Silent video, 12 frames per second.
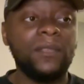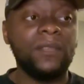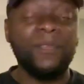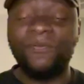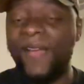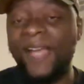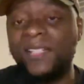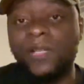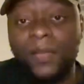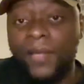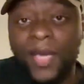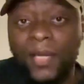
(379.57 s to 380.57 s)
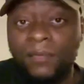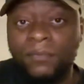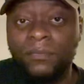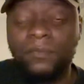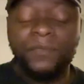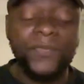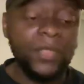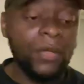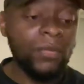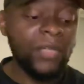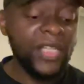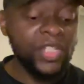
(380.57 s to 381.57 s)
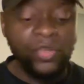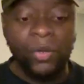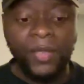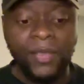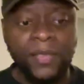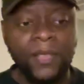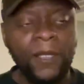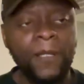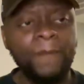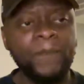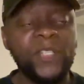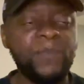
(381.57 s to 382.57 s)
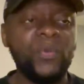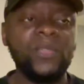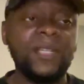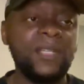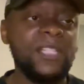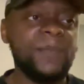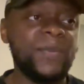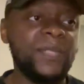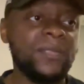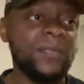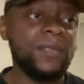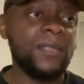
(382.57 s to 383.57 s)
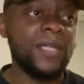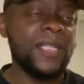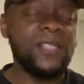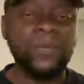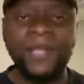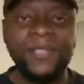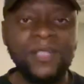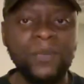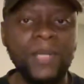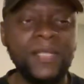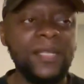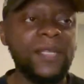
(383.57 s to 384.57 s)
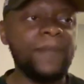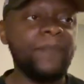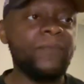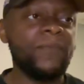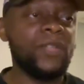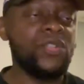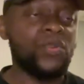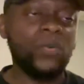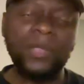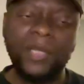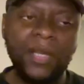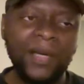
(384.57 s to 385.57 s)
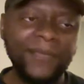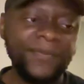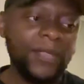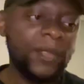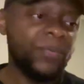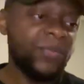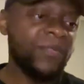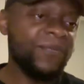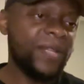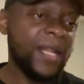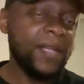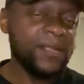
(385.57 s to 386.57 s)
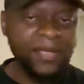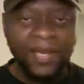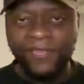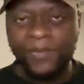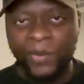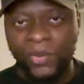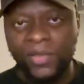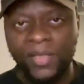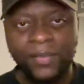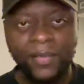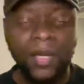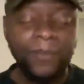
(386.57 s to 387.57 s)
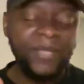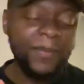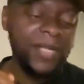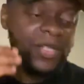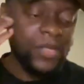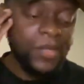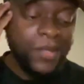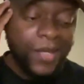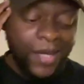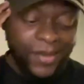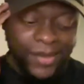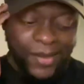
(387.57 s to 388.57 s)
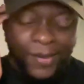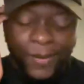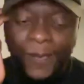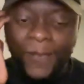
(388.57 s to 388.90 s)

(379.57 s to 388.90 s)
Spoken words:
the facts are there. He joined Sporting Lisbon in 2020, shortly after Bruno Fernandes left Sporting to come to Manchester United.